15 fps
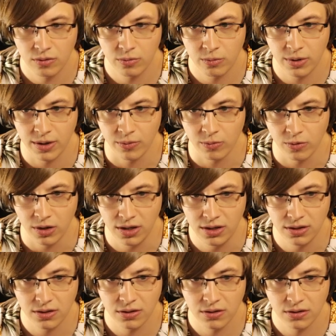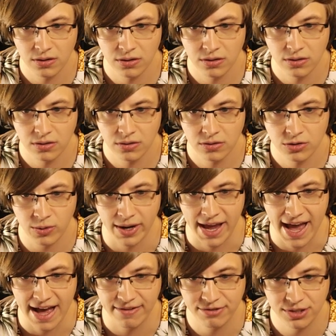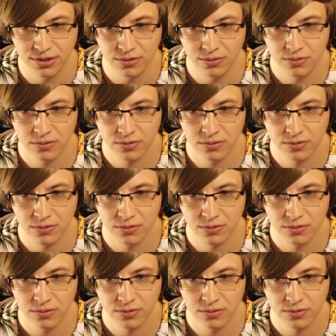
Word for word: Wait, what? Do I have to?